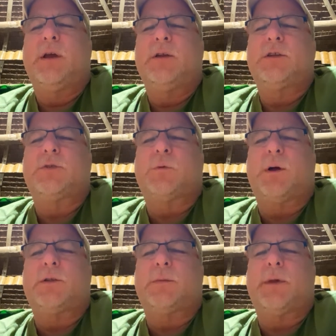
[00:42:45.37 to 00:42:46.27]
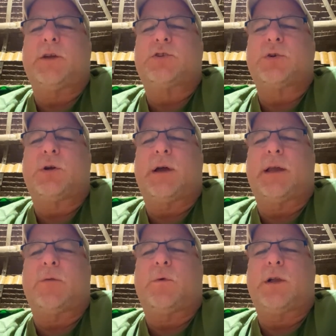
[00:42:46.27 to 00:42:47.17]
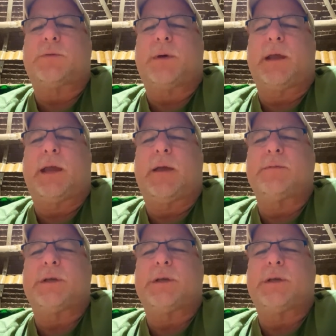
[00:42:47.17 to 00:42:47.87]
Just wanted to make sure I can watch my games.